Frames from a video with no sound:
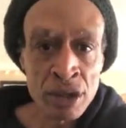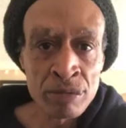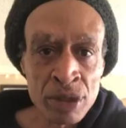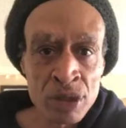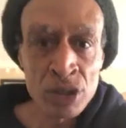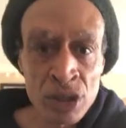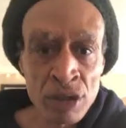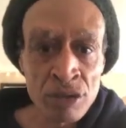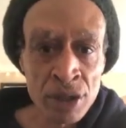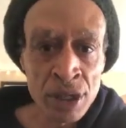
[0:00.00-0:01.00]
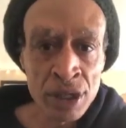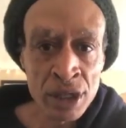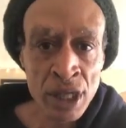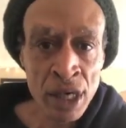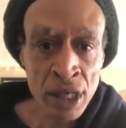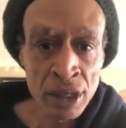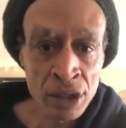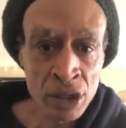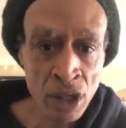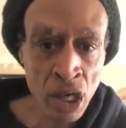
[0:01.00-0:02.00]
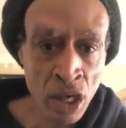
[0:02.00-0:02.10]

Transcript: Let me just get rid of that.